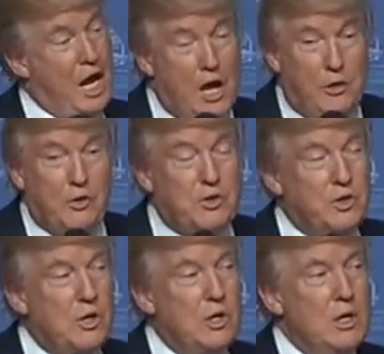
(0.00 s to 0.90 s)
and
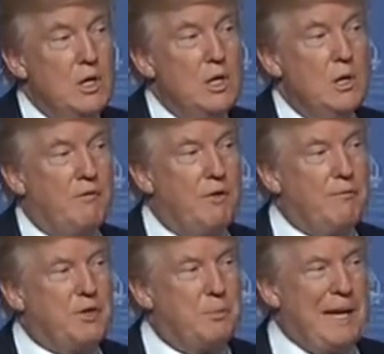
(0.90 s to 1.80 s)
others
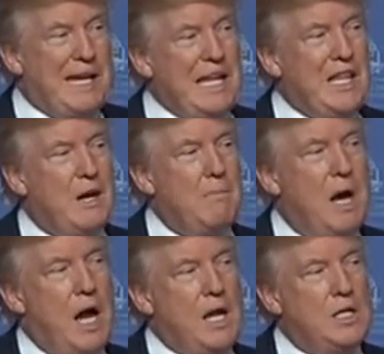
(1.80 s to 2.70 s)
from speaking their
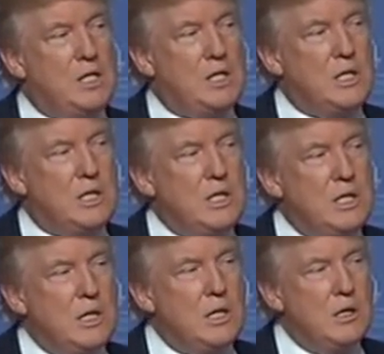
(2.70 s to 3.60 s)
minds
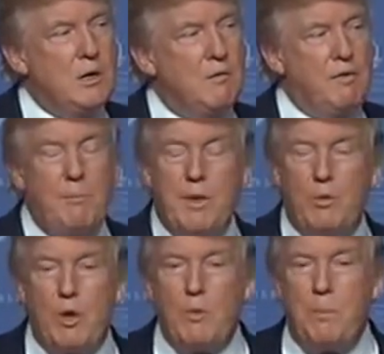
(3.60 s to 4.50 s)
from
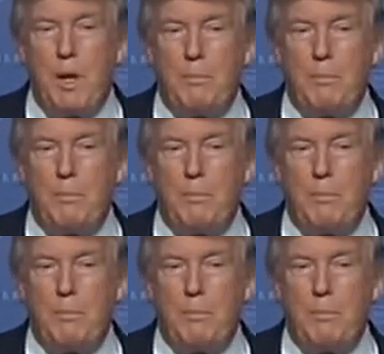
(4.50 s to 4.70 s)
their own